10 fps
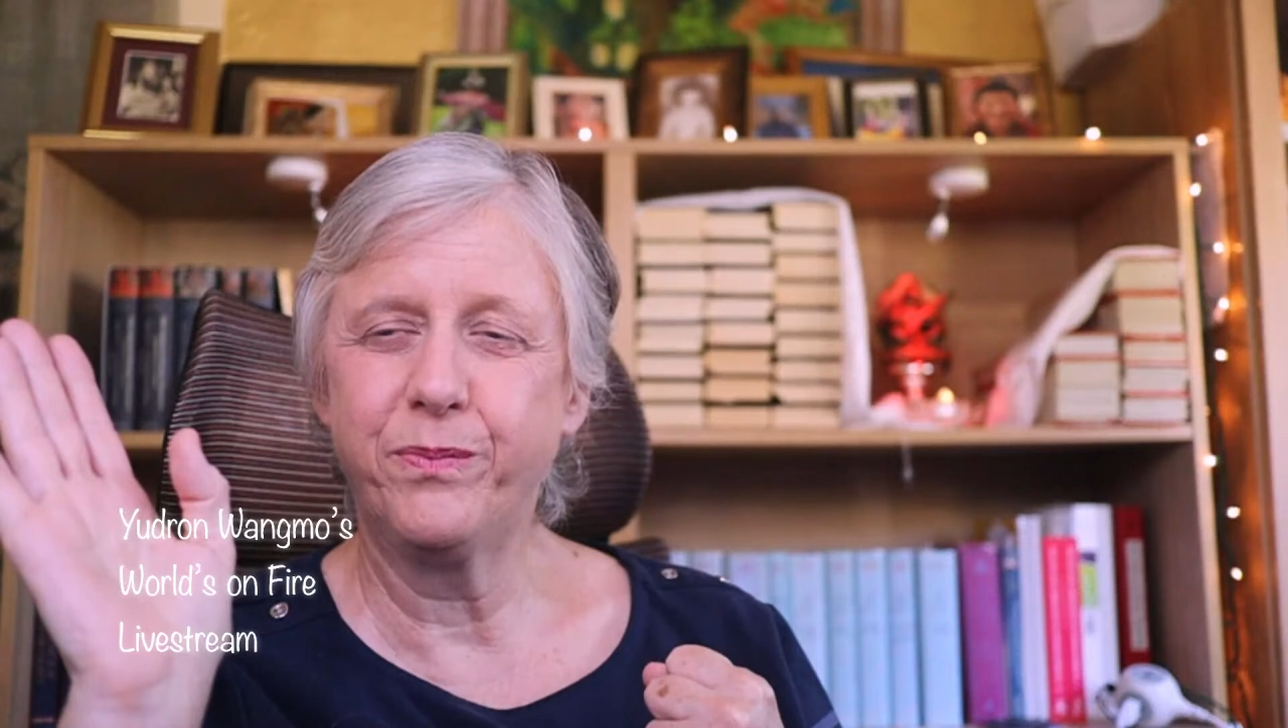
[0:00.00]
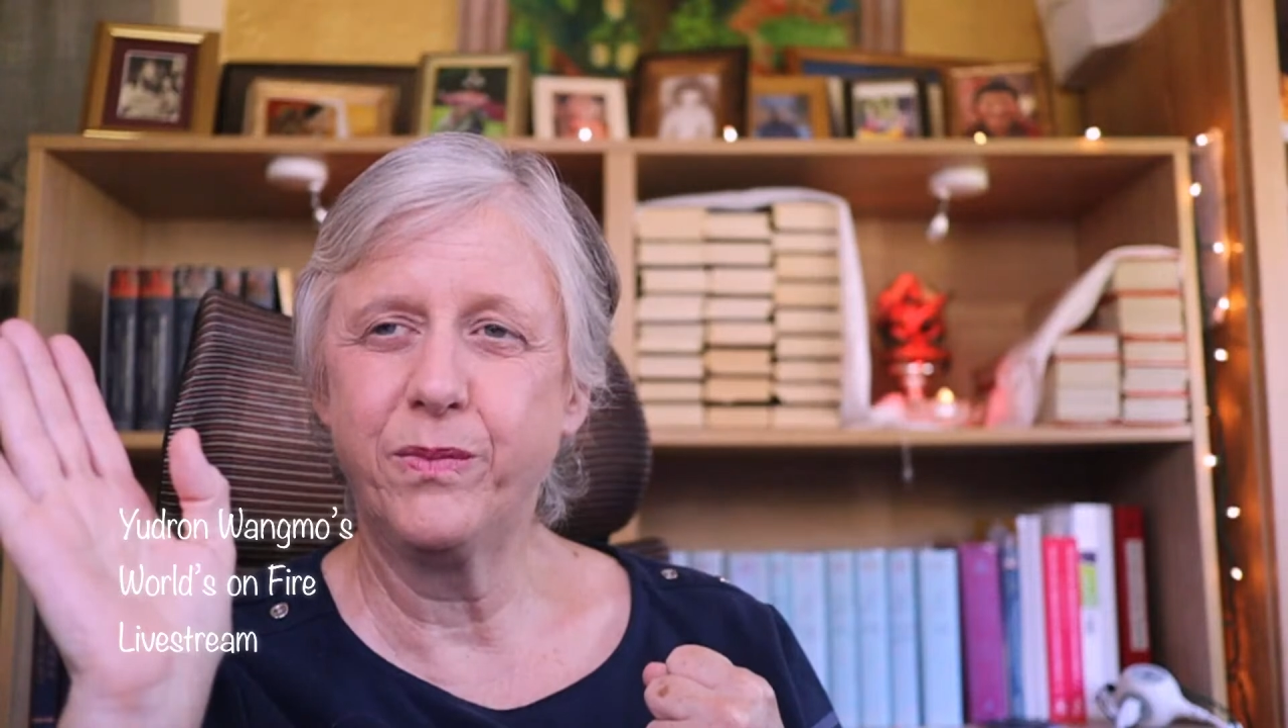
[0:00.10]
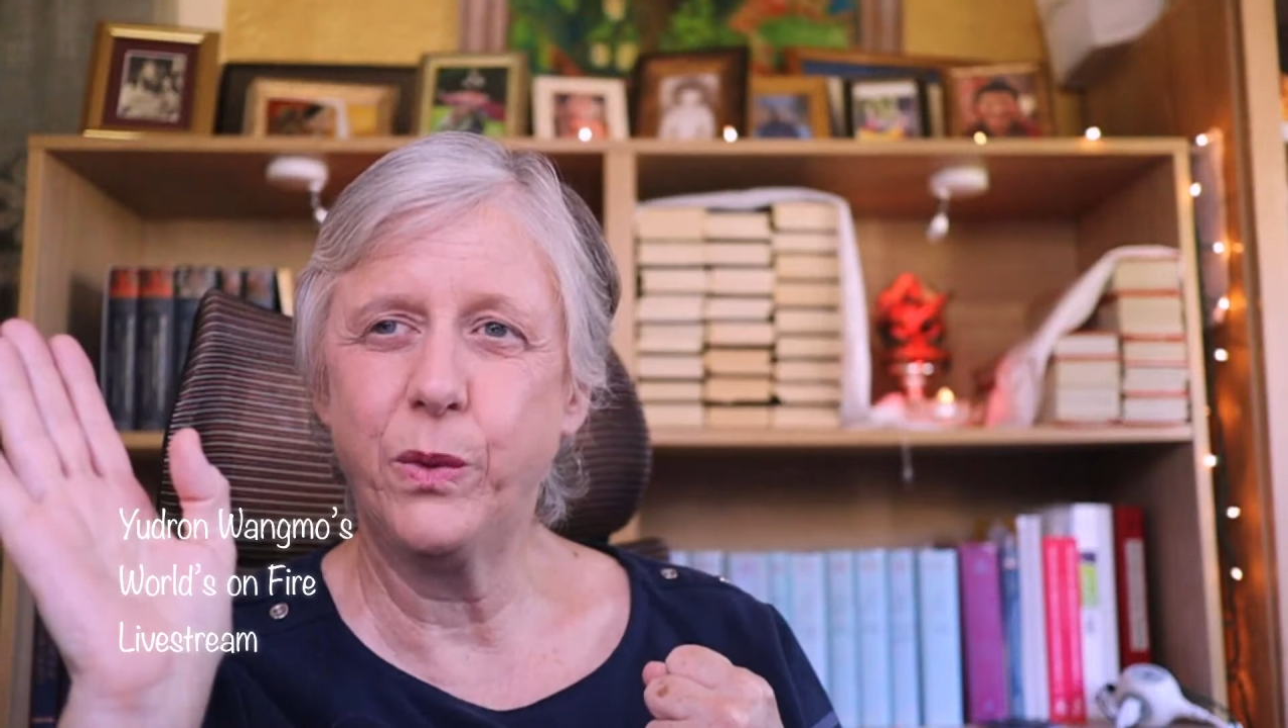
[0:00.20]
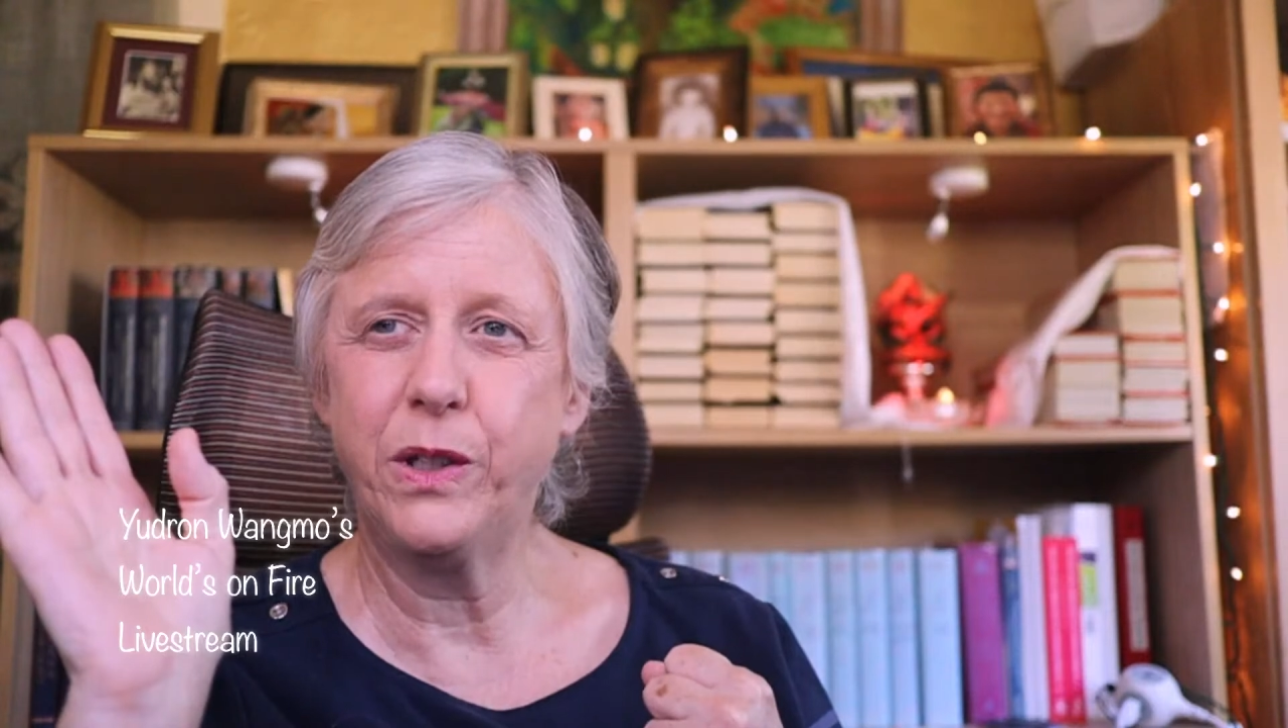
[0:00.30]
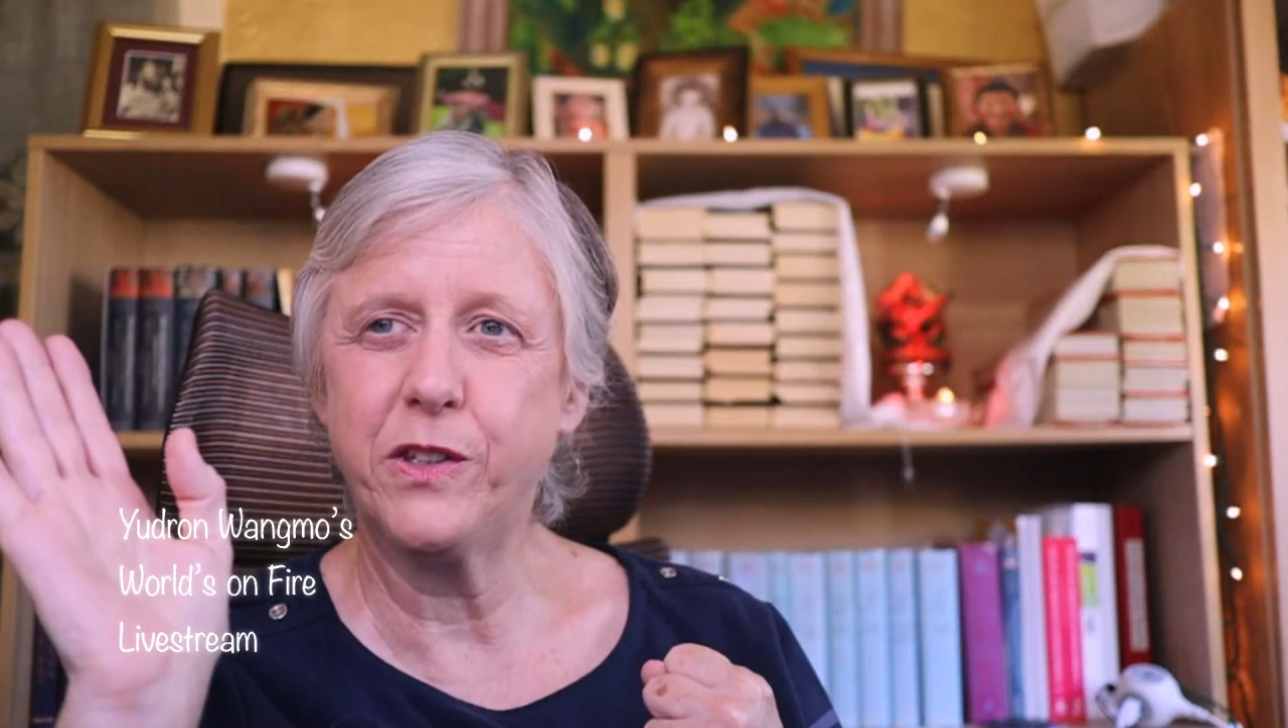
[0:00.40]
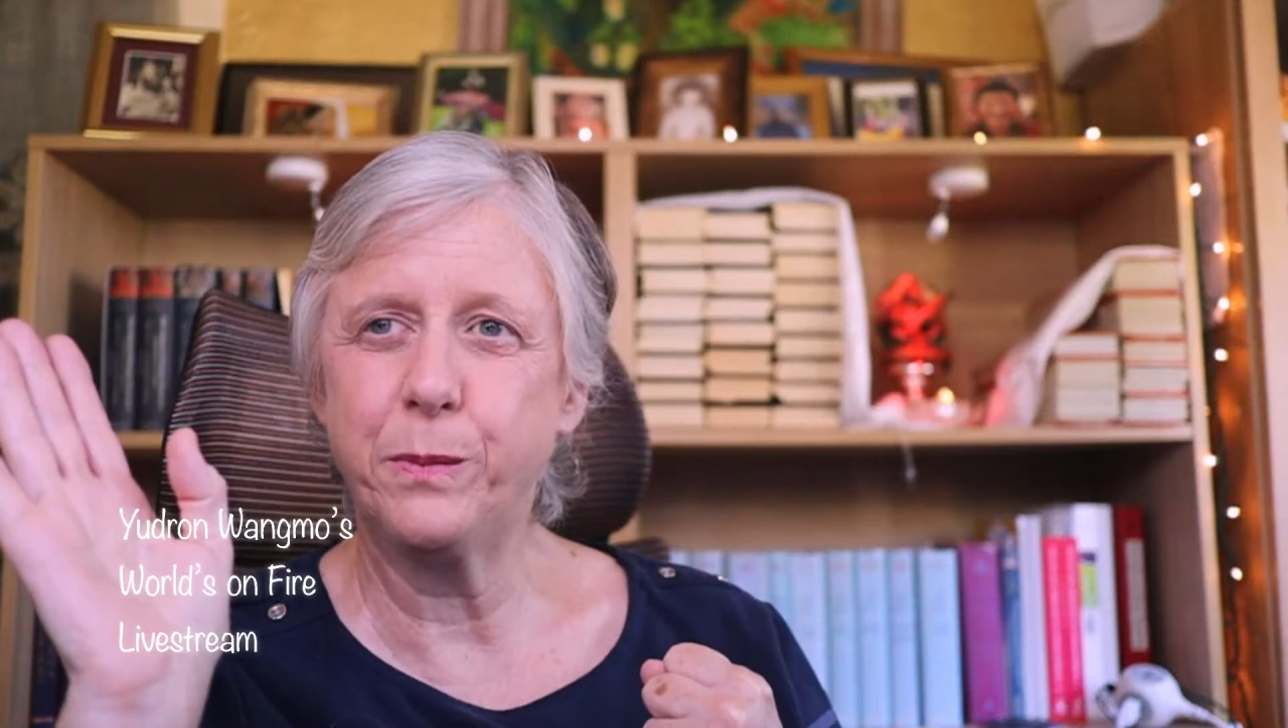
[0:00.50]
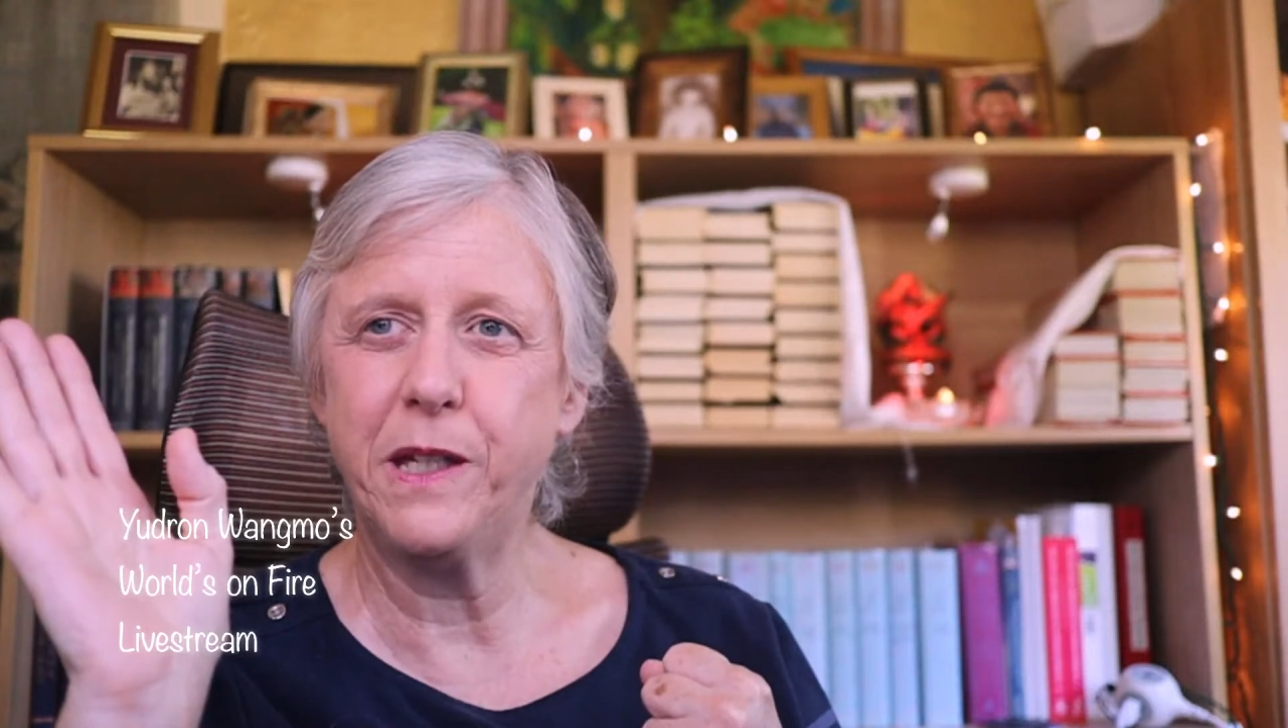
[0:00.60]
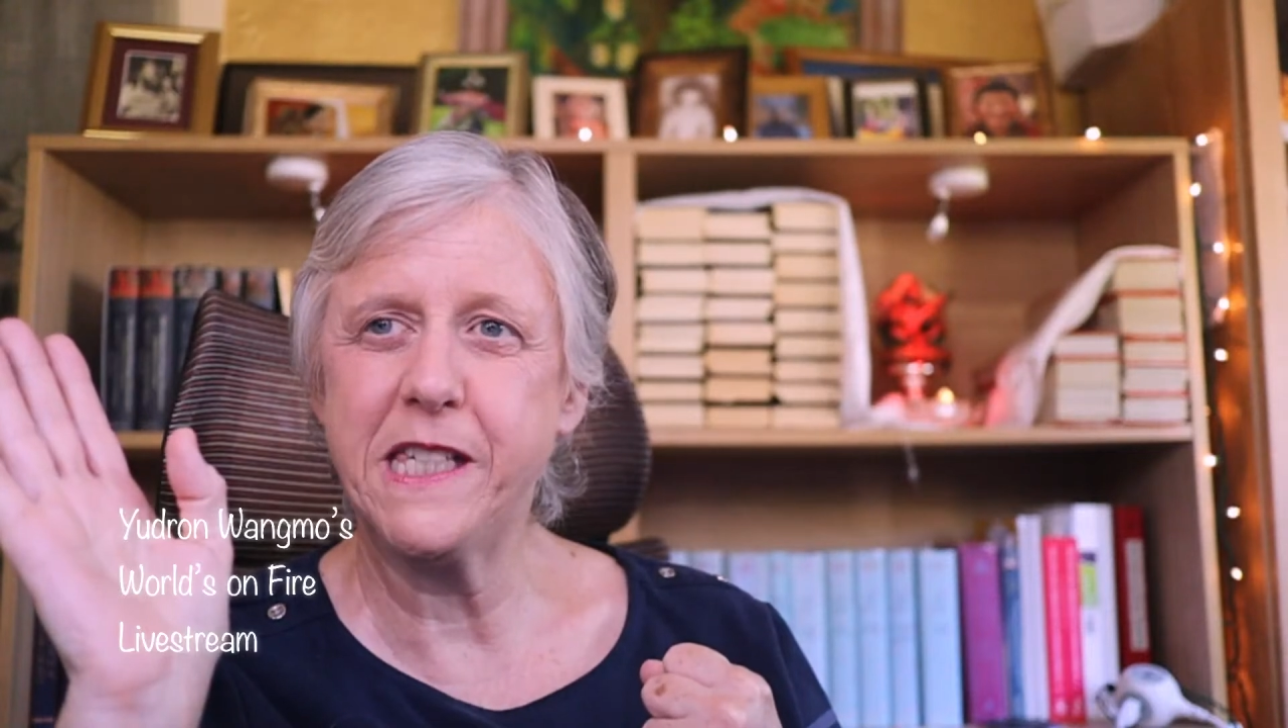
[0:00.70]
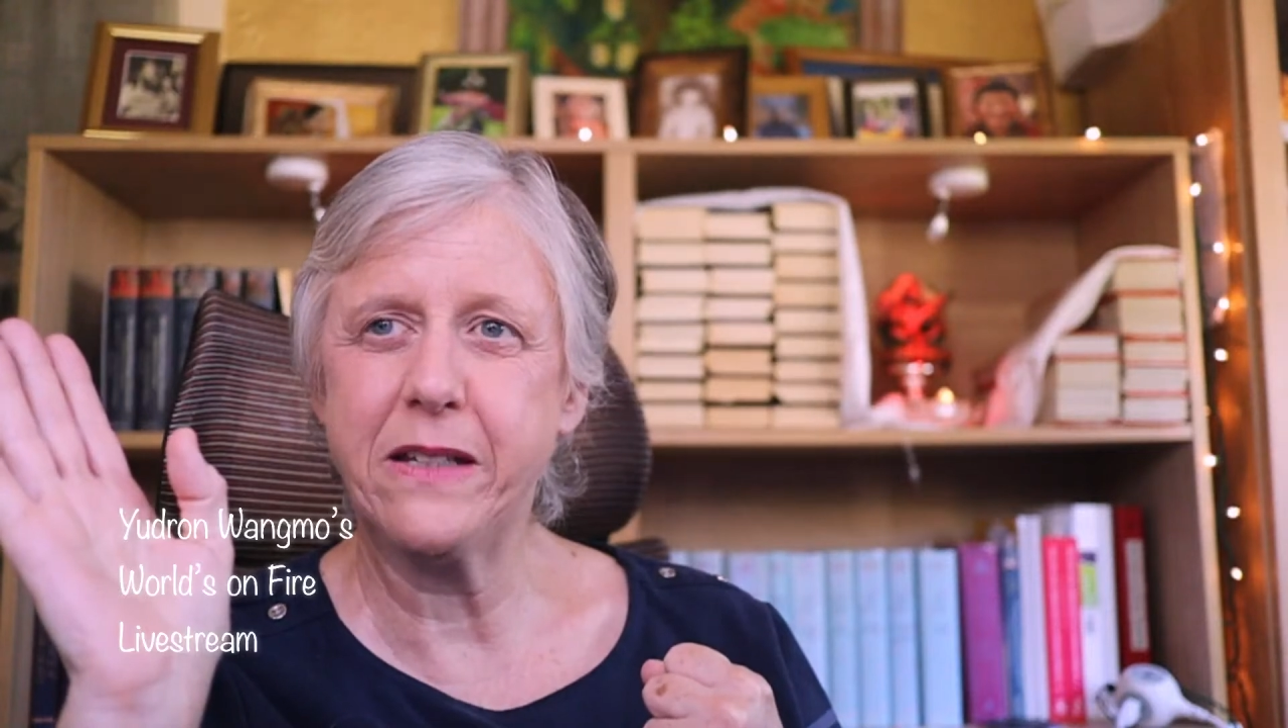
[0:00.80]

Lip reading: What is the place